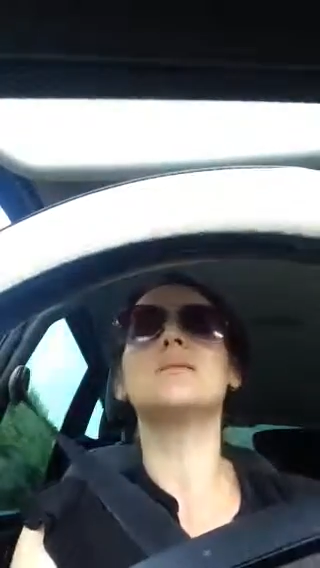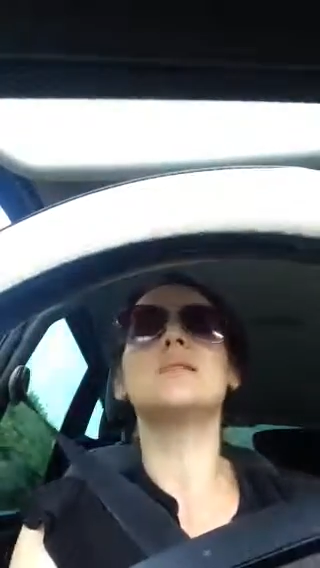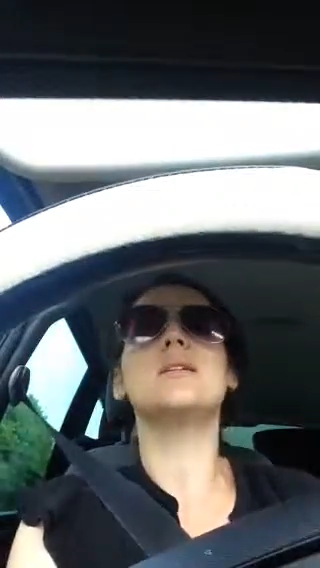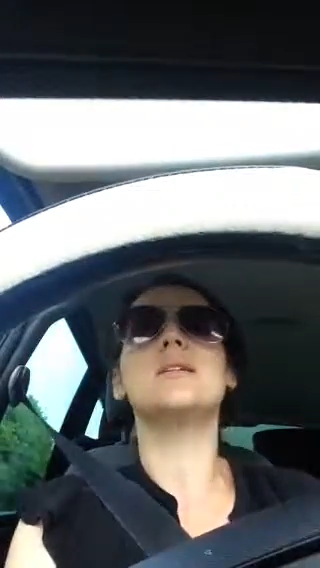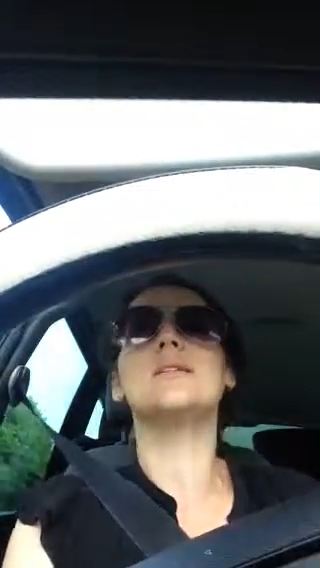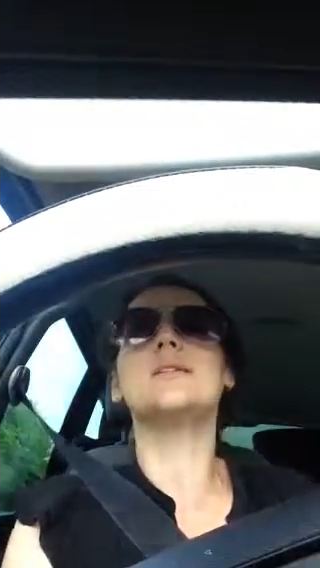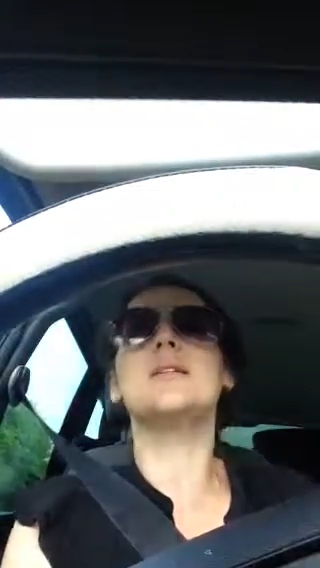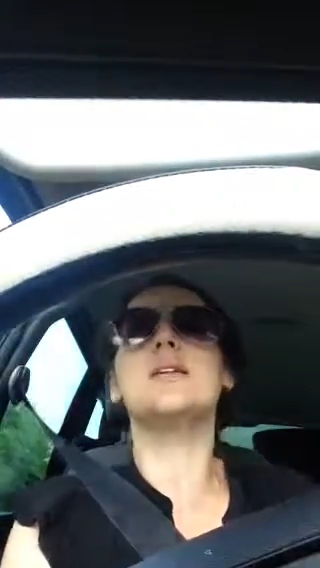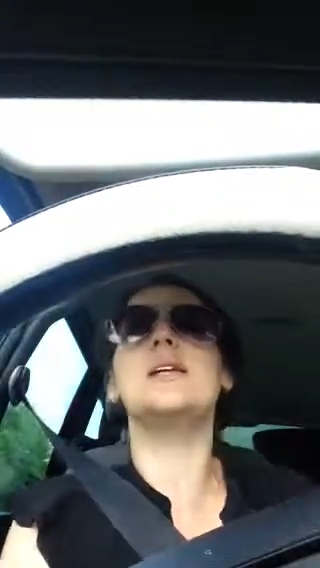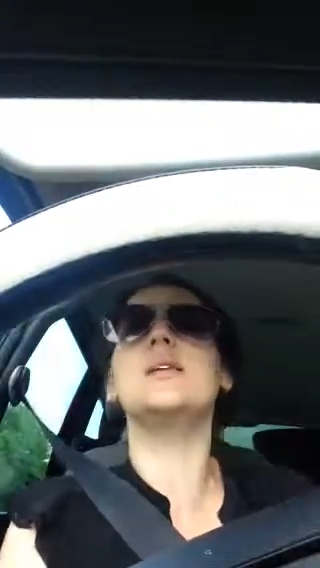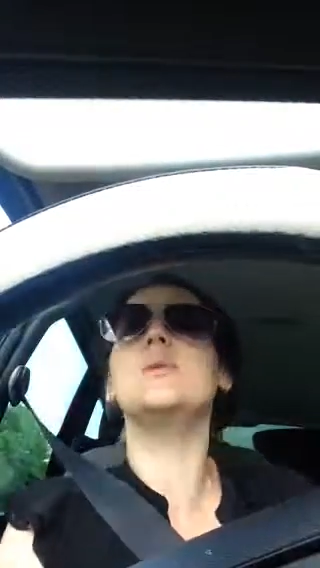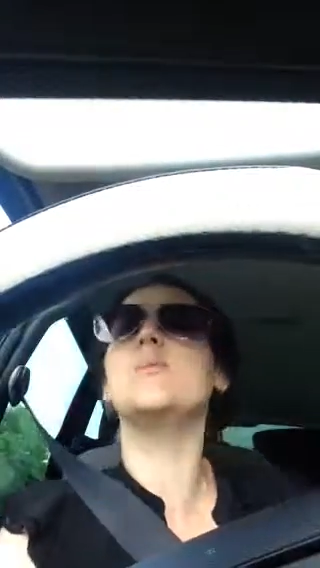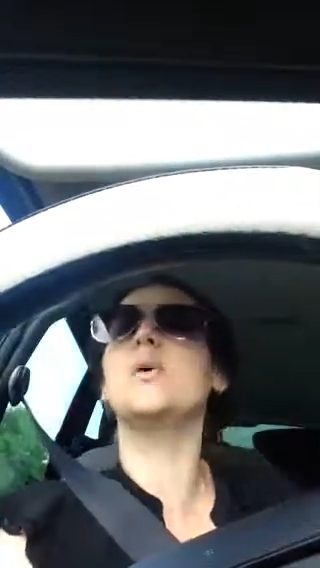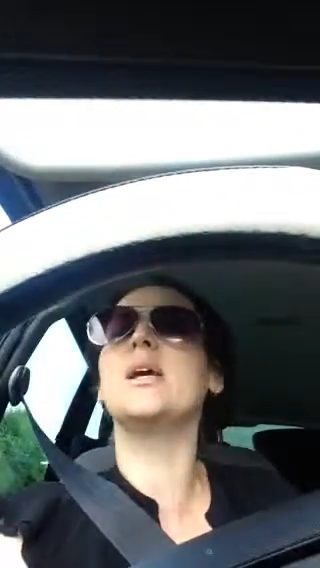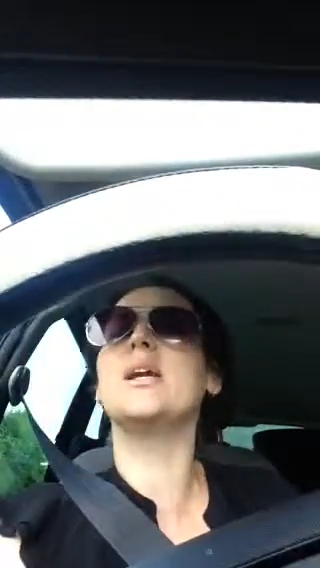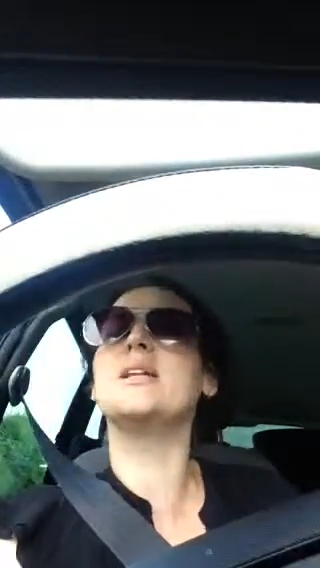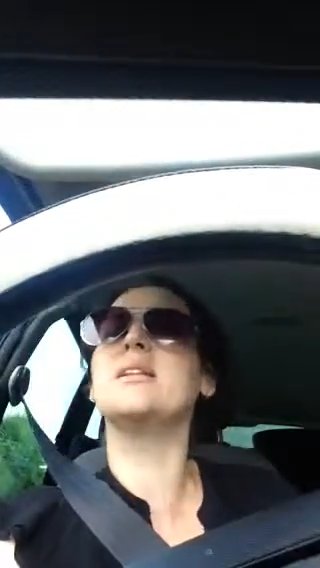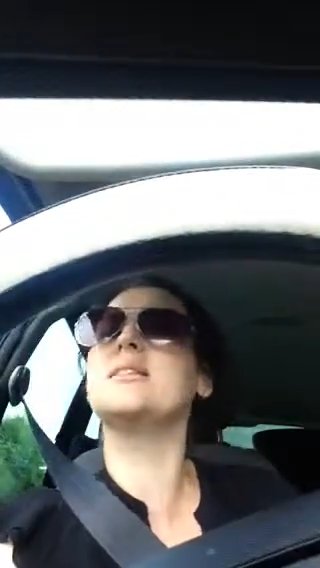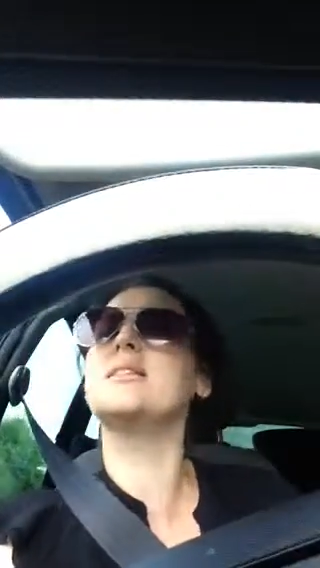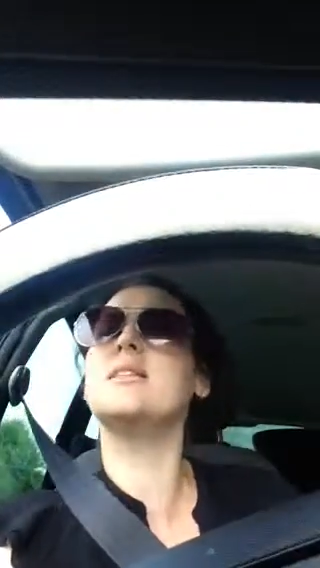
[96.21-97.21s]
16
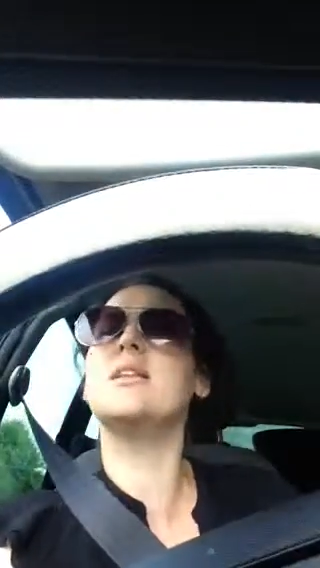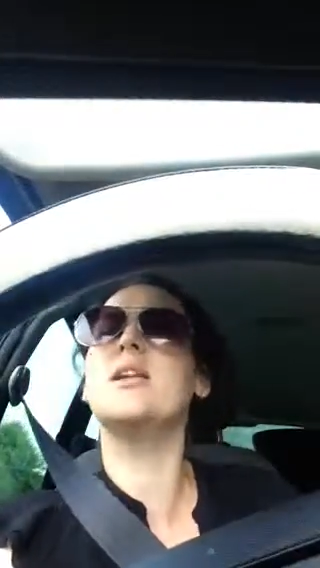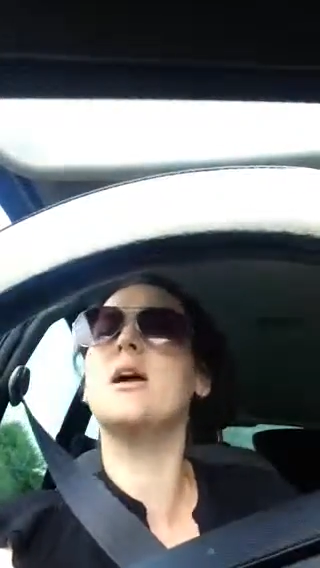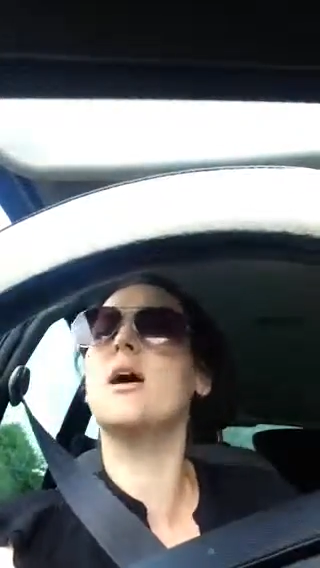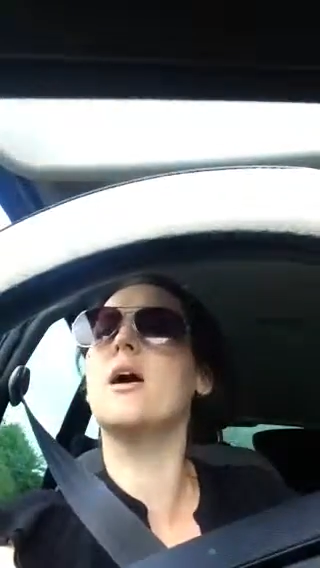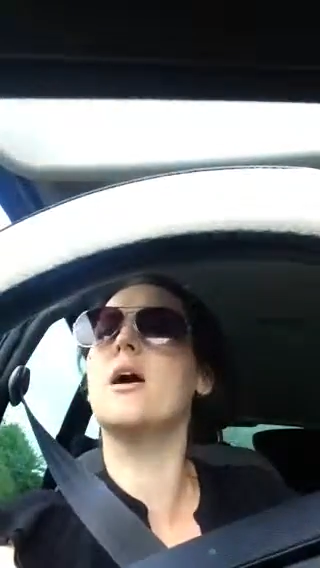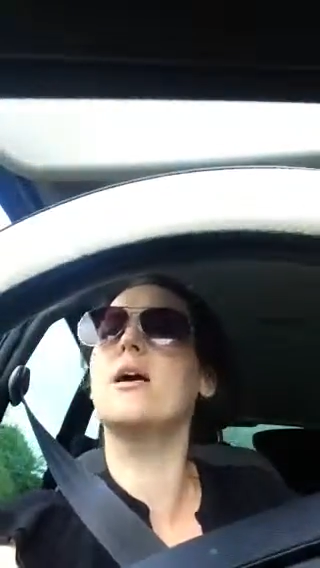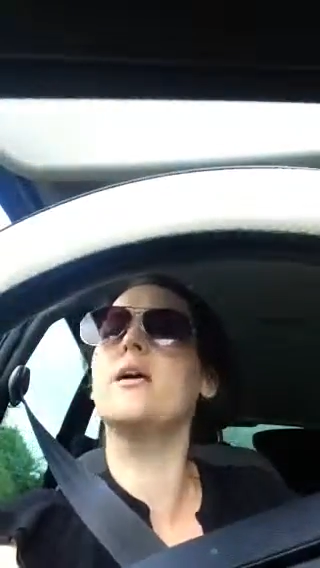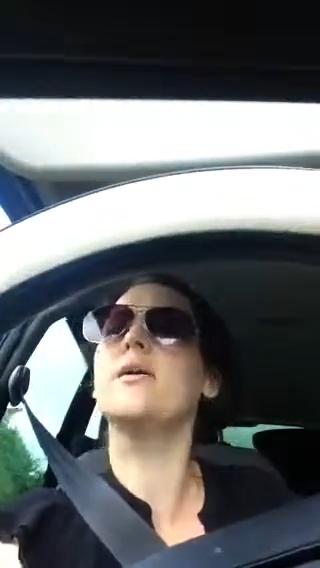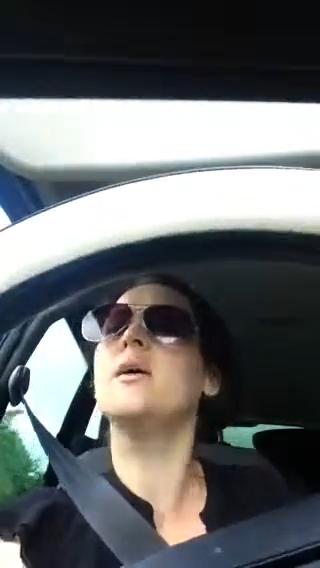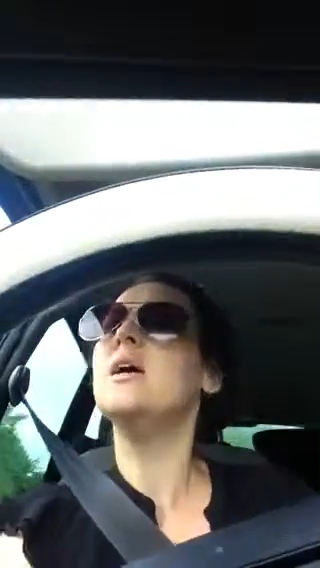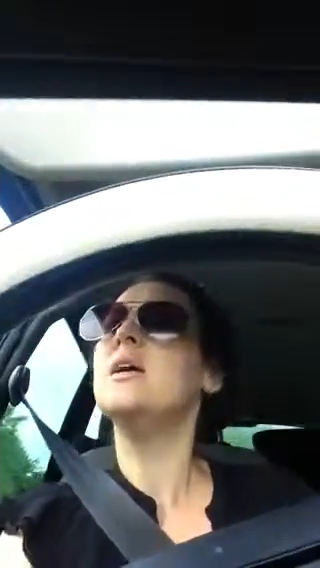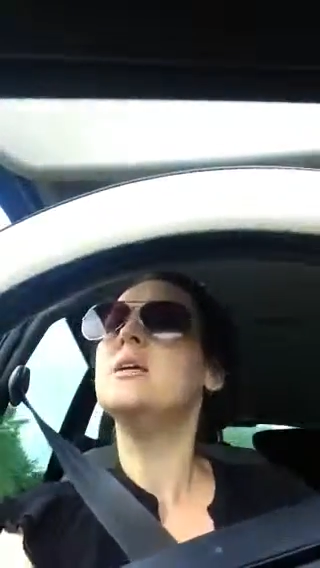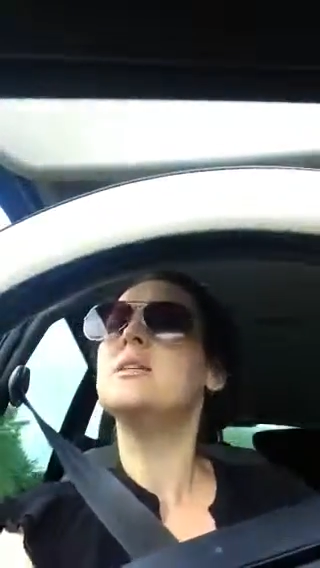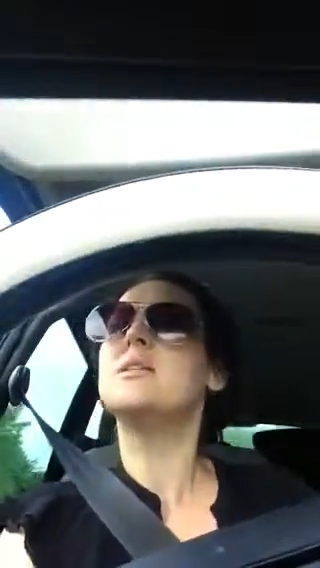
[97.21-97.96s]
weeks, you know,